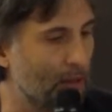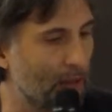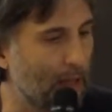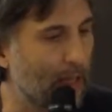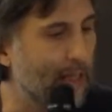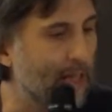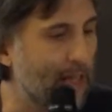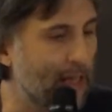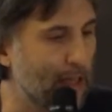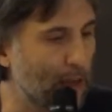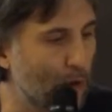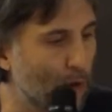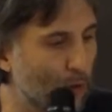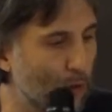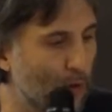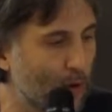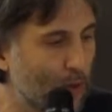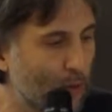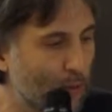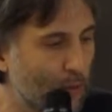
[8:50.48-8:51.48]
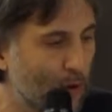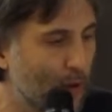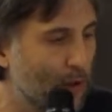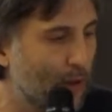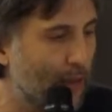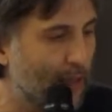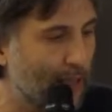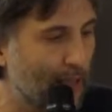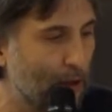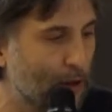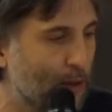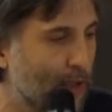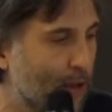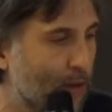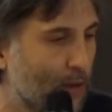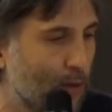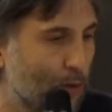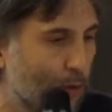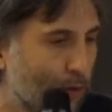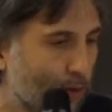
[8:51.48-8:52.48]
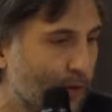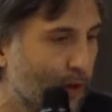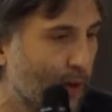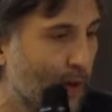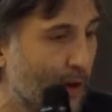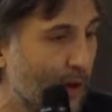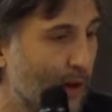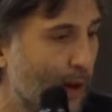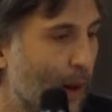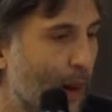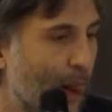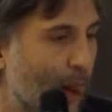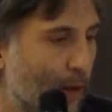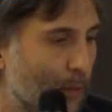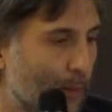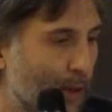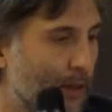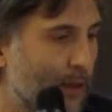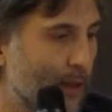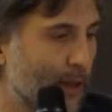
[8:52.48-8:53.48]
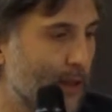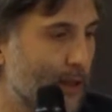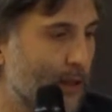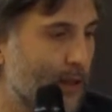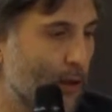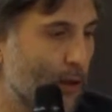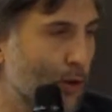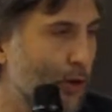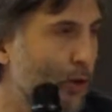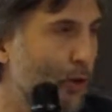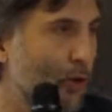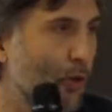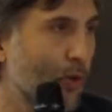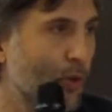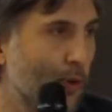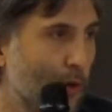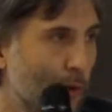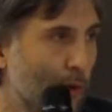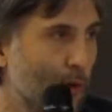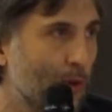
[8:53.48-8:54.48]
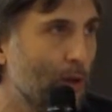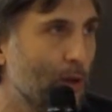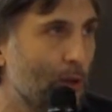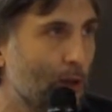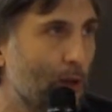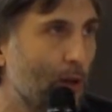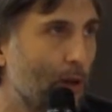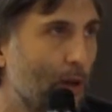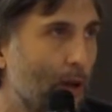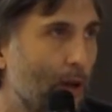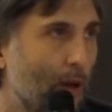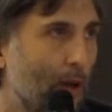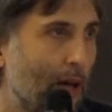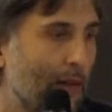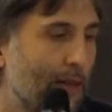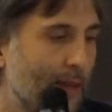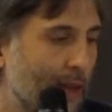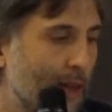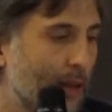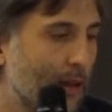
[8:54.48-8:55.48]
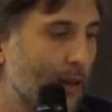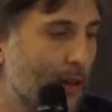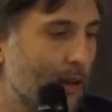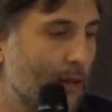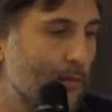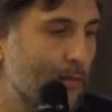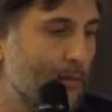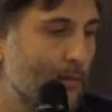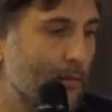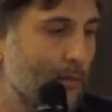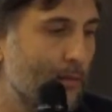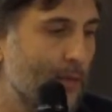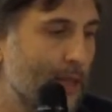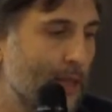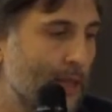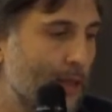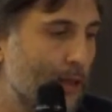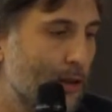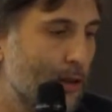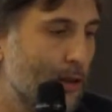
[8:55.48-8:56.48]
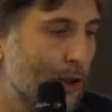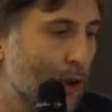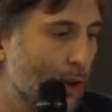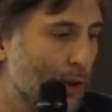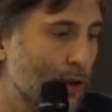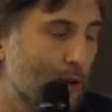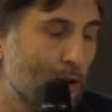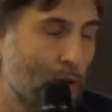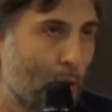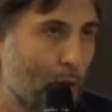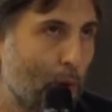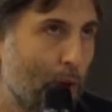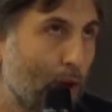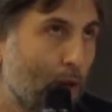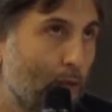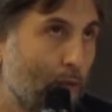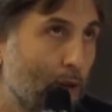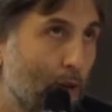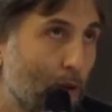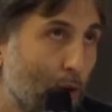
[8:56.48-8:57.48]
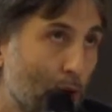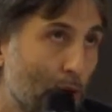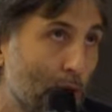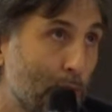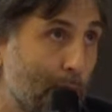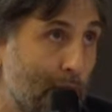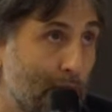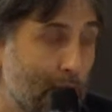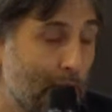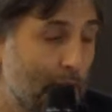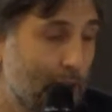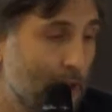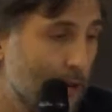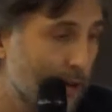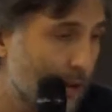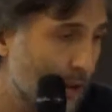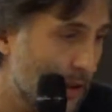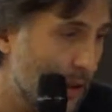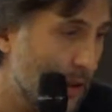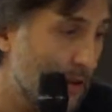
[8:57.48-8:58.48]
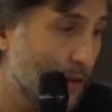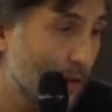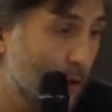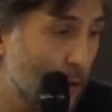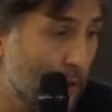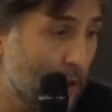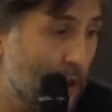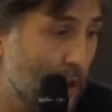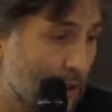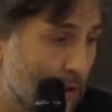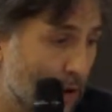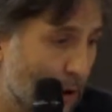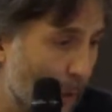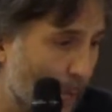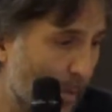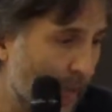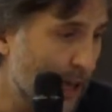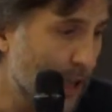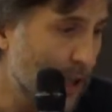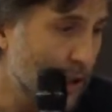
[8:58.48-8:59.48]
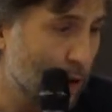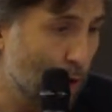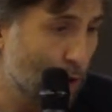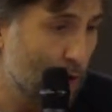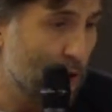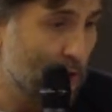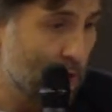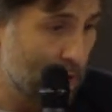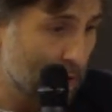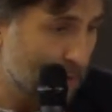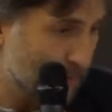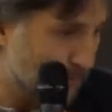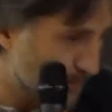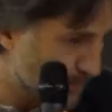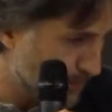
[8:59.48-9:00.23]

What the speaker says: Again, I don't want to push the analogy too far, but it's also good news. I think this short story of the ghost mantis and the cricket shows that